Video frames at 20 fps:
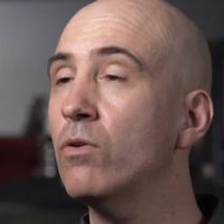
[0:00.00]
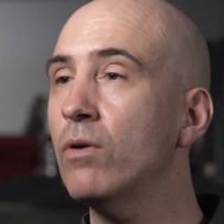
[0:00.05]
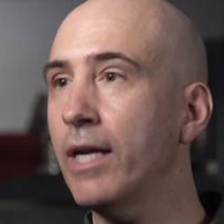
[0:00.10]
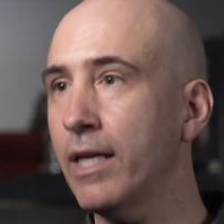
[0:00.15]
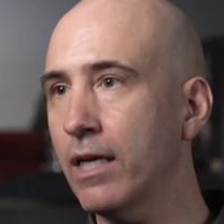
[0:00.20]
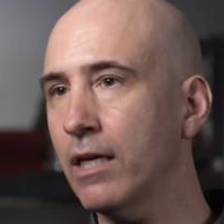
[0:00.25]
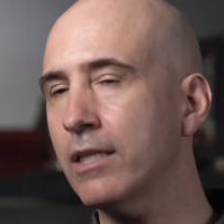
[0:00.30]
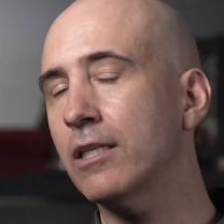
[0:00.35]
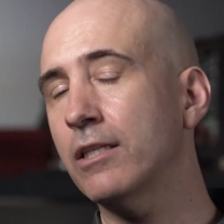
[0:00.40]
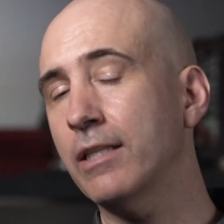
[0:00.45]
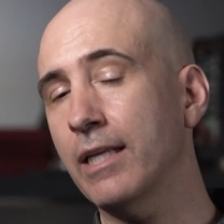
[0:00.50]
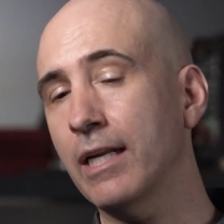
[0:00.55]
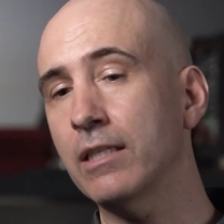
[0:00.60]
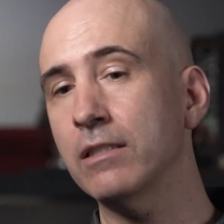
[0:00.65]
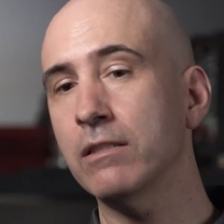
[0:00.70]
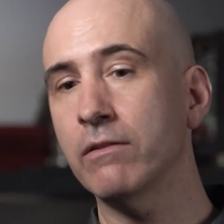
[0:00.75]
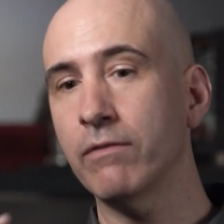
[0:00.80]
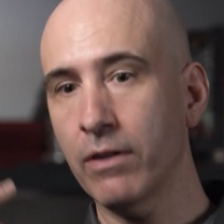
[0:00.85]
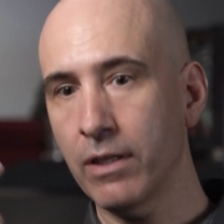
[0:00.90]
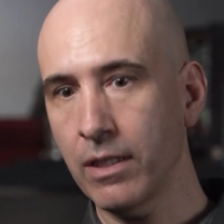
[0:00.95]
You're right. Actually, that
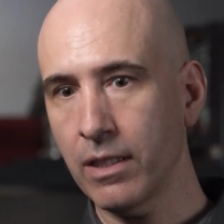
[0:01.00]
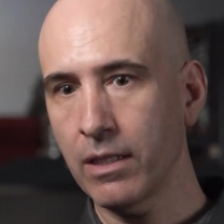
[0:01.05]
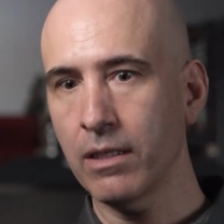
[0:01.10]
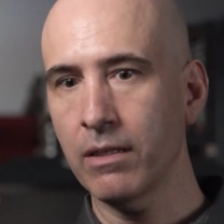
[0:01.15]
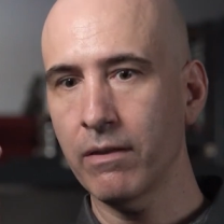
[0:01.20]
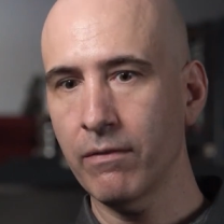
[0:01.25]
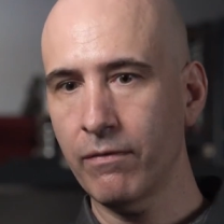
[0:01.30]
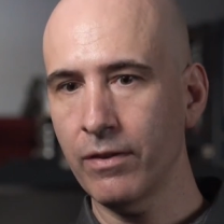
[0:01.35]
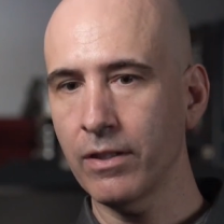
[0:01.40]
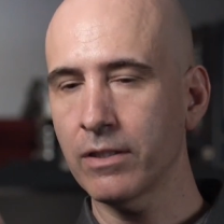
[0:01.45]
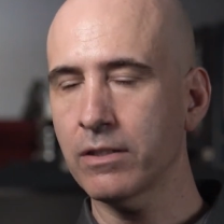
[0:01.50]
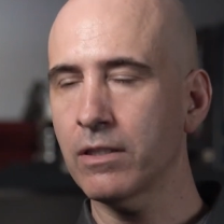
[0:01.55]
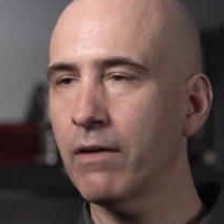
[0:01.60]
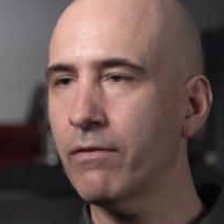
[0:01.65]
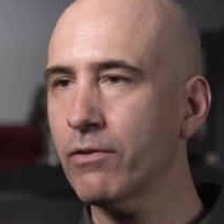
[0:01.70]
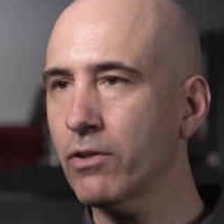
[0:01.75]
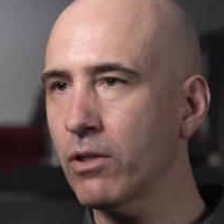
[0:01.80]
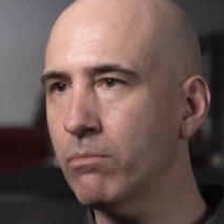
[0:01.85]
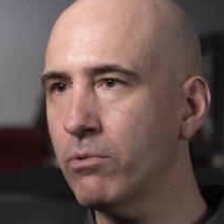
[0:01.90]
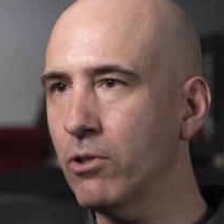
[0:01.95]
is a very
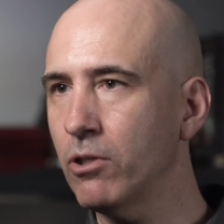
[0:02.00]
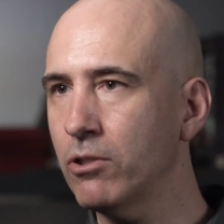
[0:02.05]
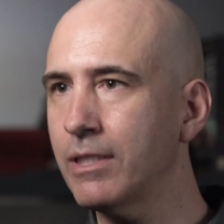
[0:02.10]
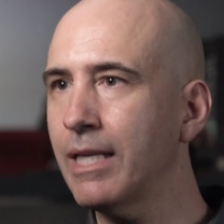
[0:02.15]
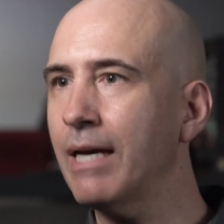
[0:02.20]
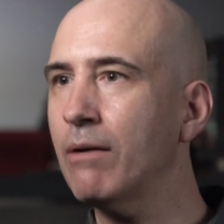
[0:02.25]
philosophical approach.